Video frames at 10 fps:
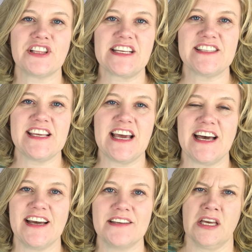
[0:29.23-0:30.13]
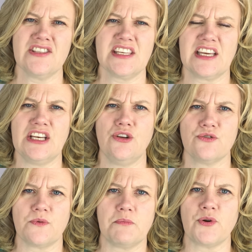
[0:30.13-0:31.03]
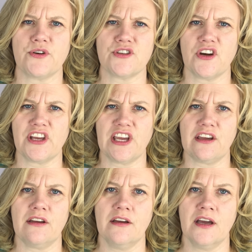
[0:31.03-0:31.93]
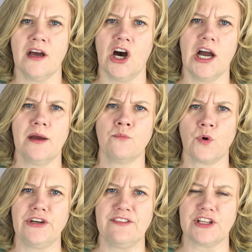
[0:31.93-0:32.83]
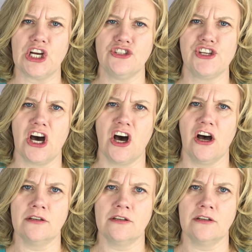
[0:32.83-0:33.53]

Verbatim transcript: Valencia. That's like a news reporter talking. I'm Wendy Valencia.